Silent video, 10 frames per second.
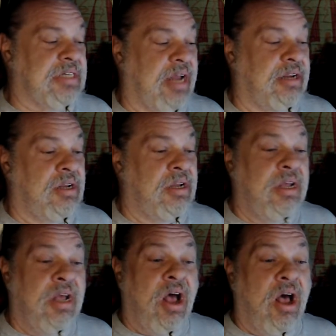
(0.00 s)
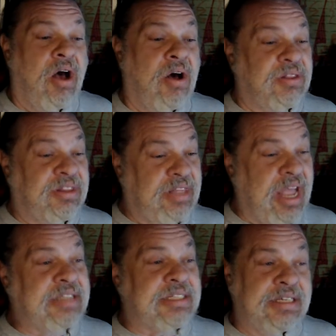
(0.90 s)
like, oh,
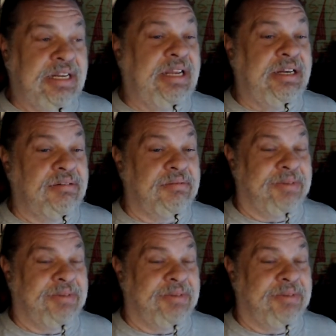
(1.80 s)
that's neat.